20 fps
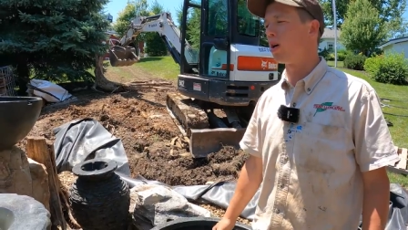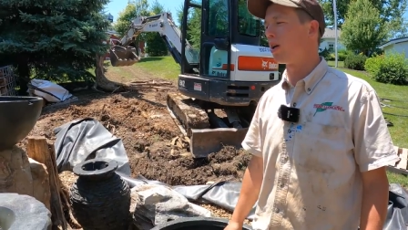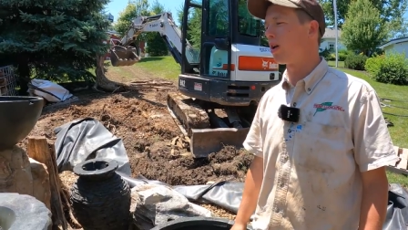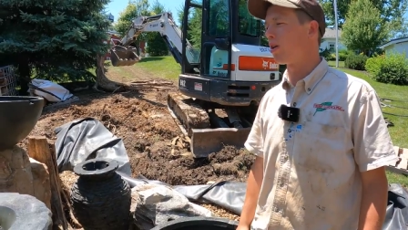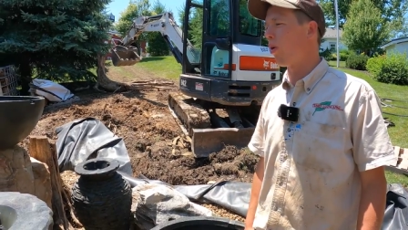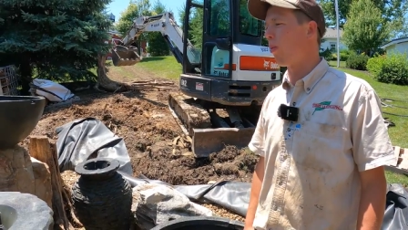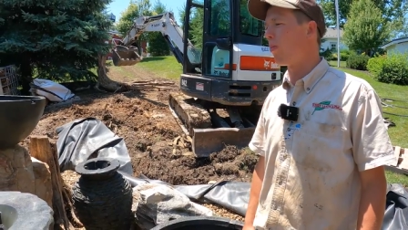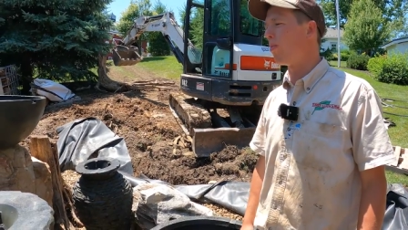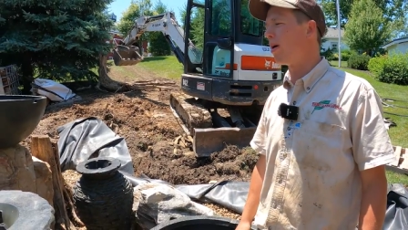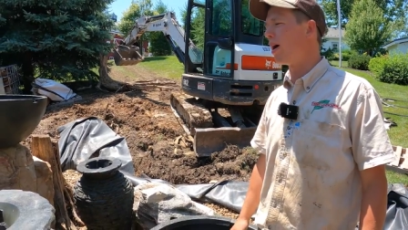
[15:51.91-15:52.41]
a
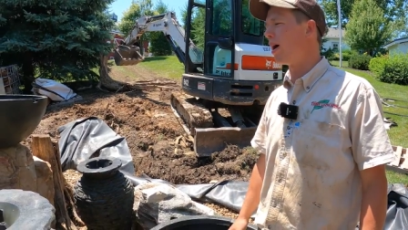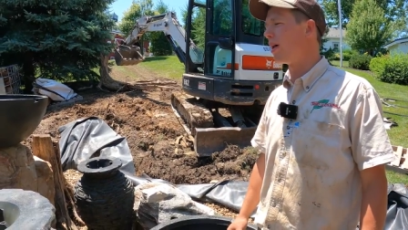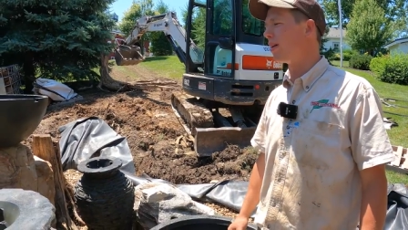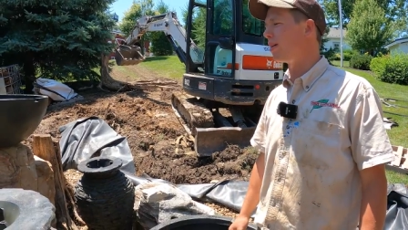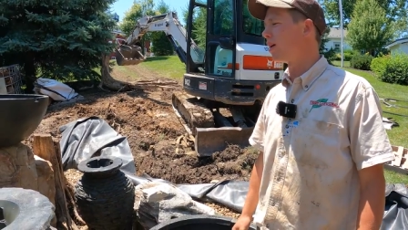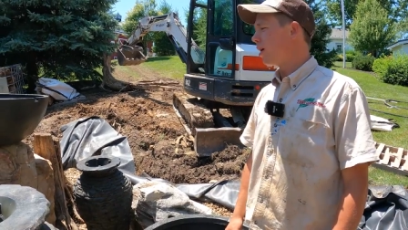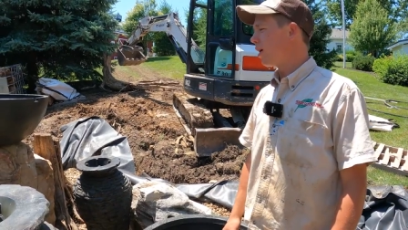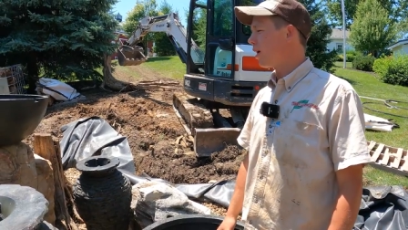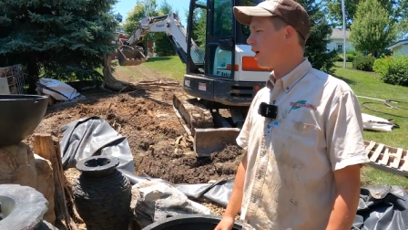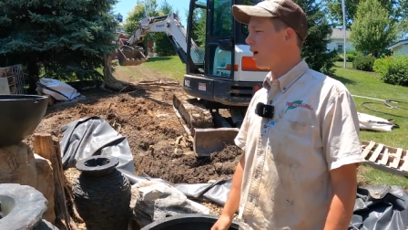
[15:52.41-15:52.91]
little bit.
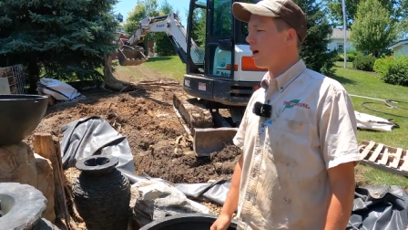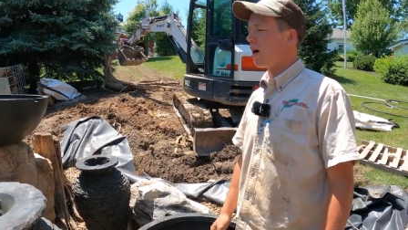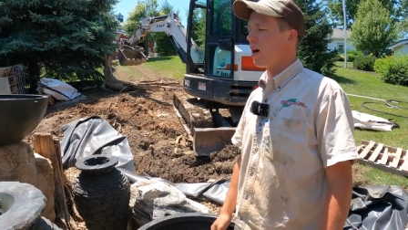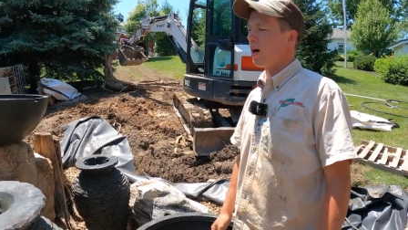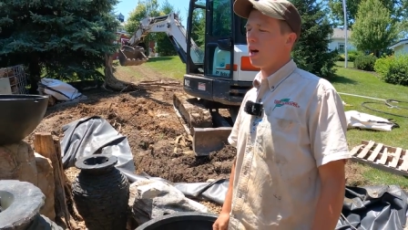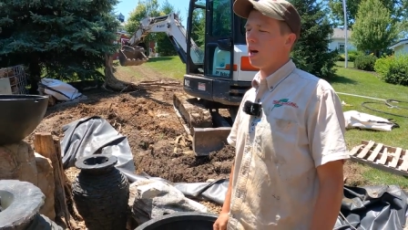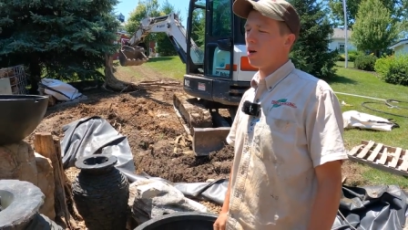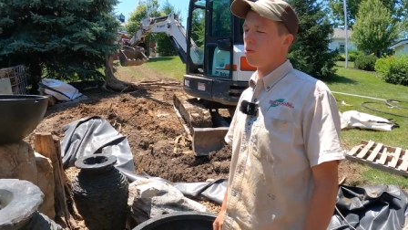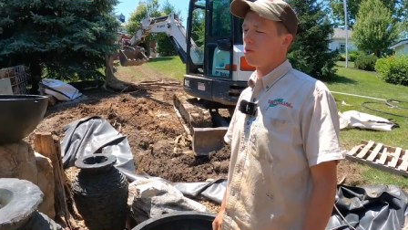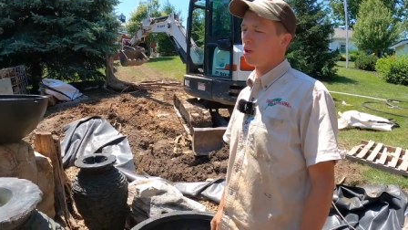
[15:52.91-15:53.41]

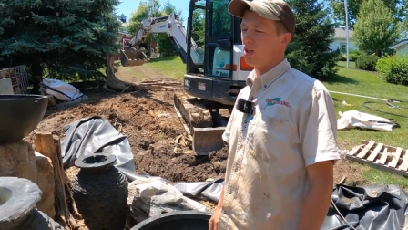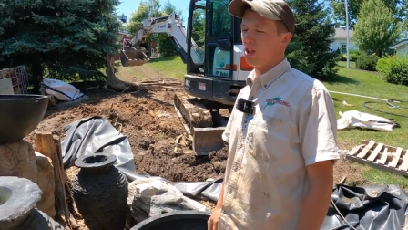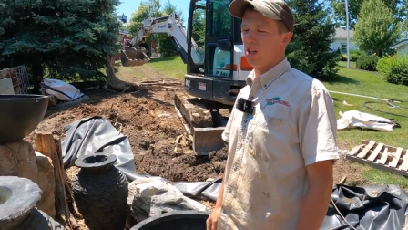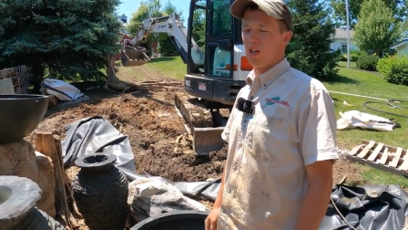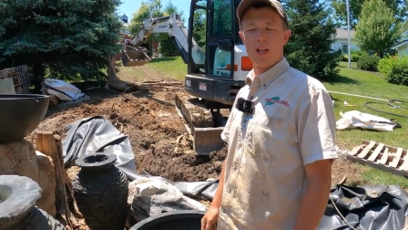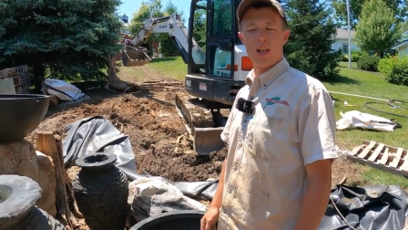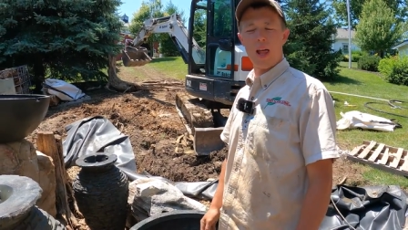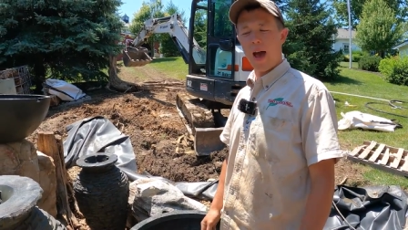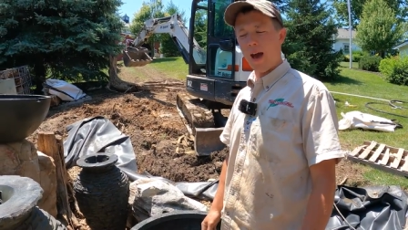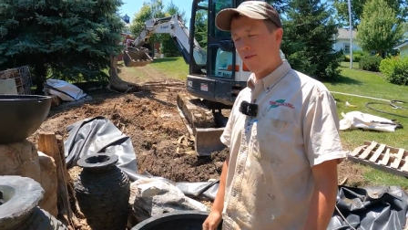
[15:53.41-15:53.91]
Uh, we're gonna
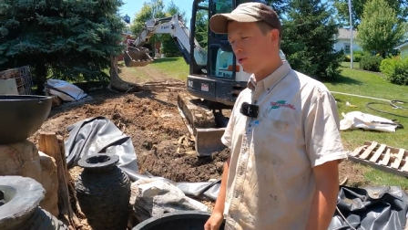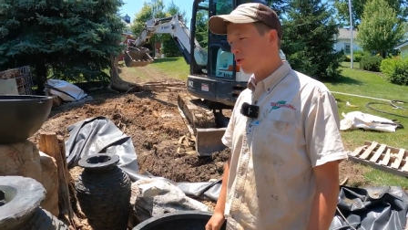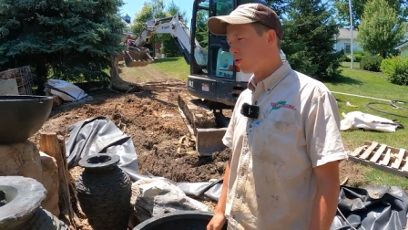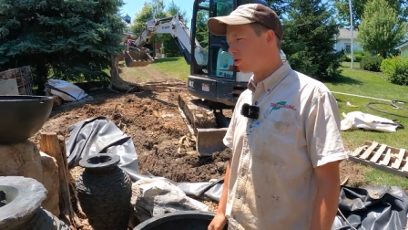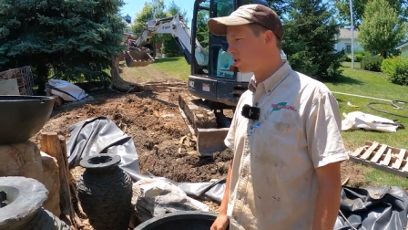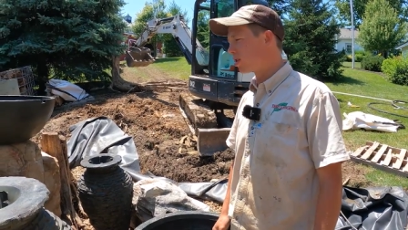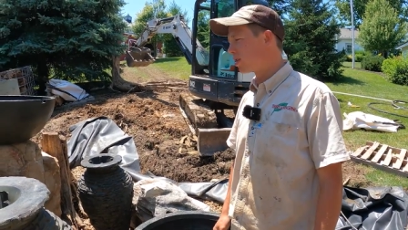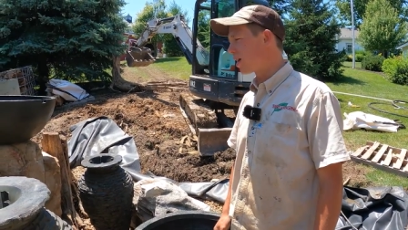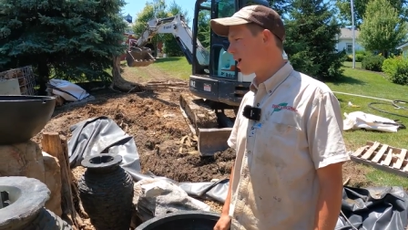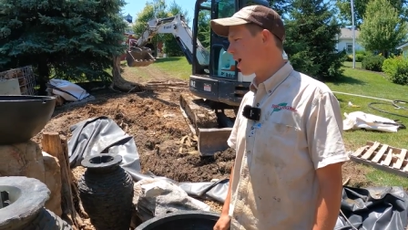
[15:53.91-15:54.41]
level
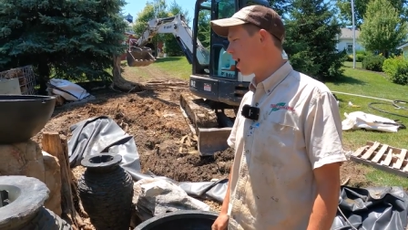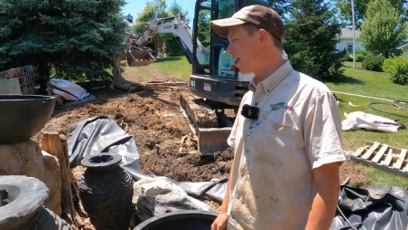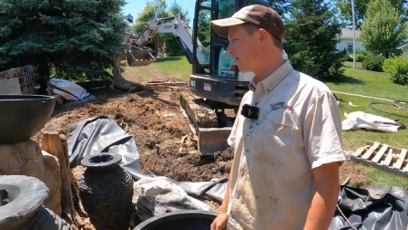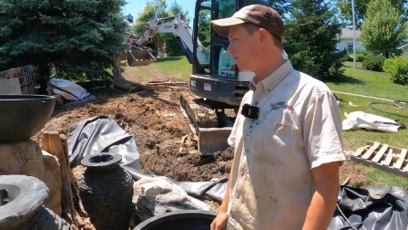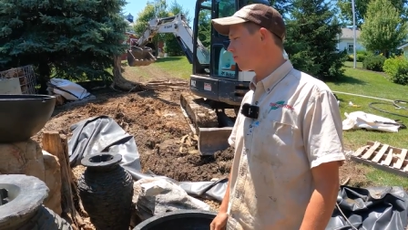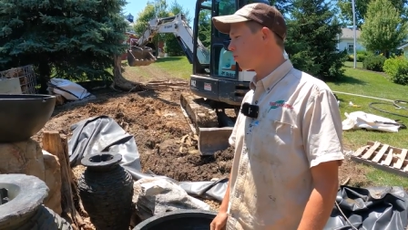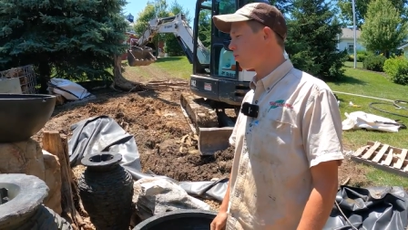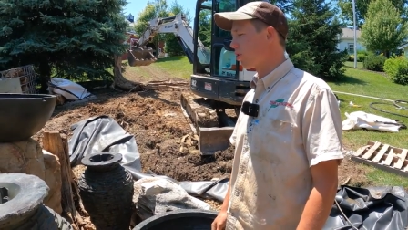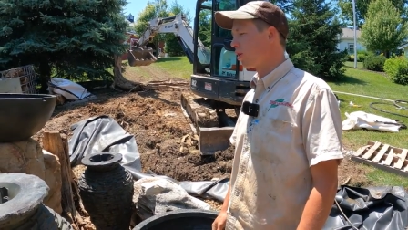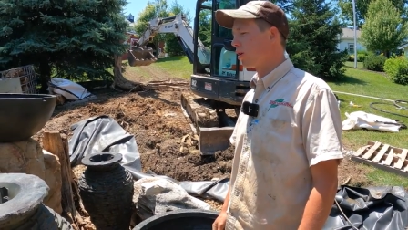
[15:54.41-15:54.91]

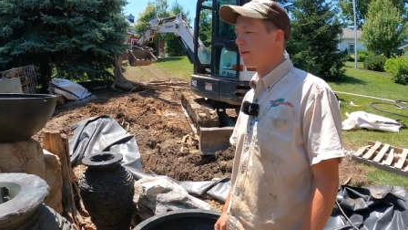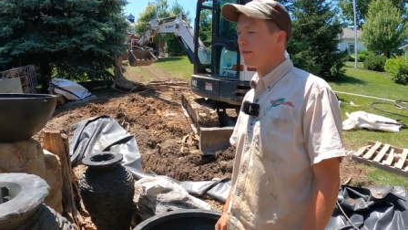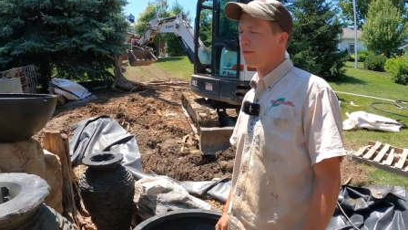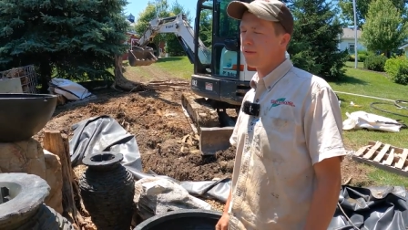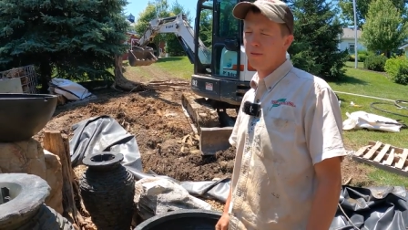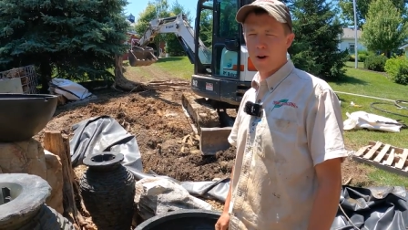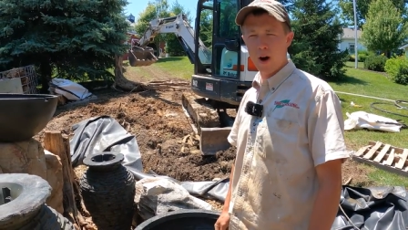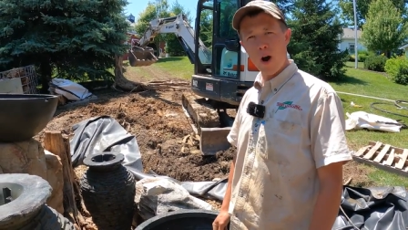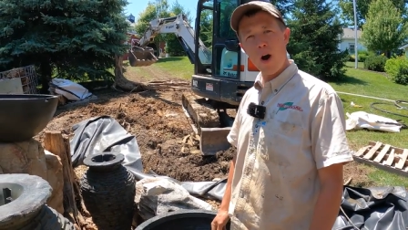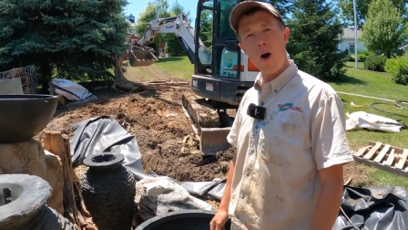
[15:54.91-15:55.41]
stuff, we're gonna
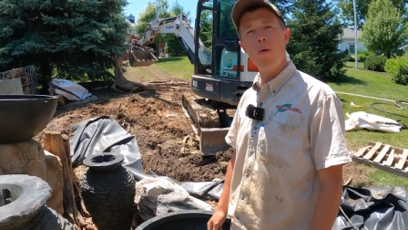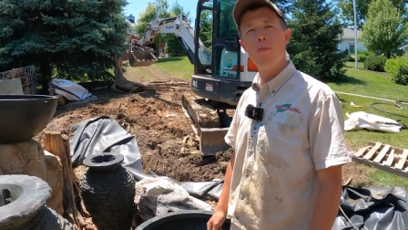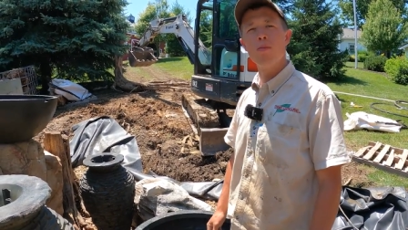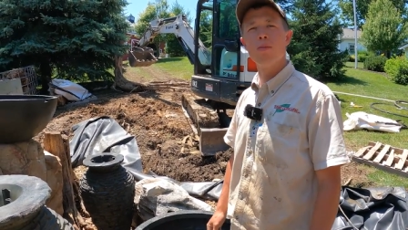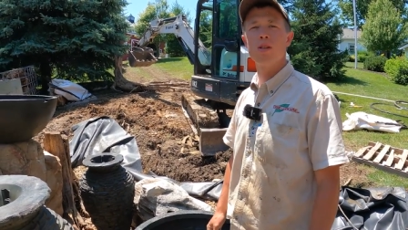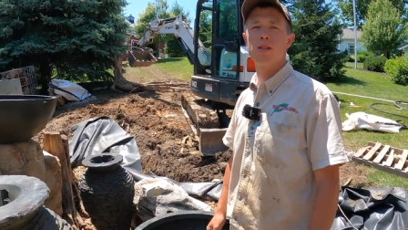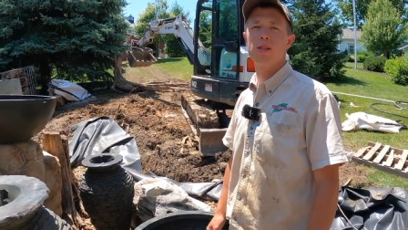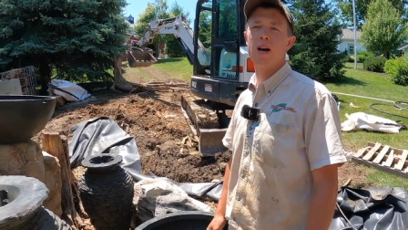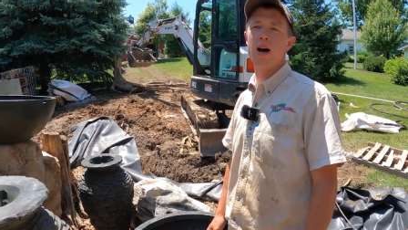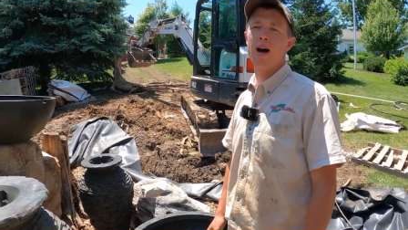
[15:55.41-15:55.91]
foam
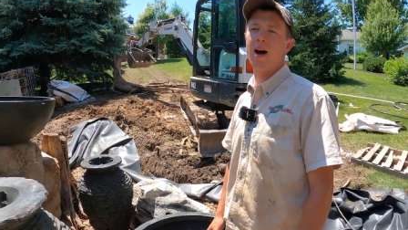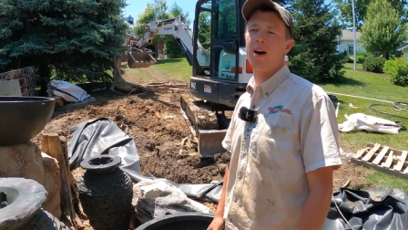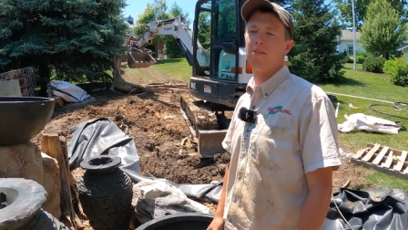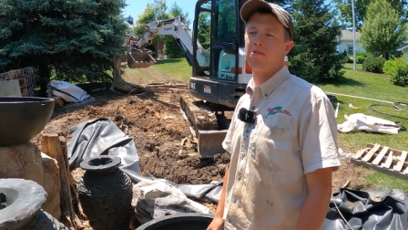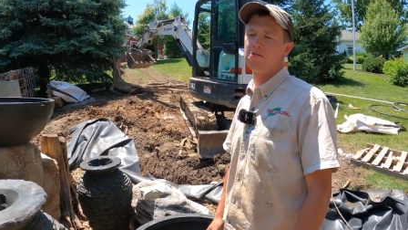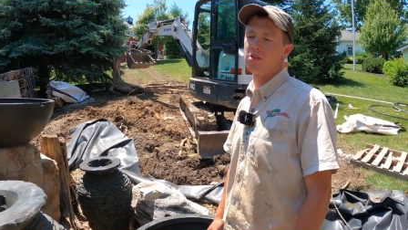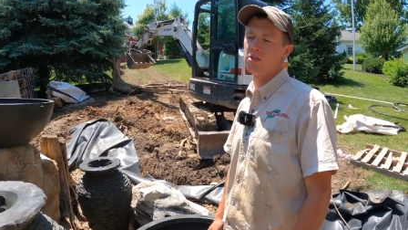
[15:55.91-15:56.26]
stuff.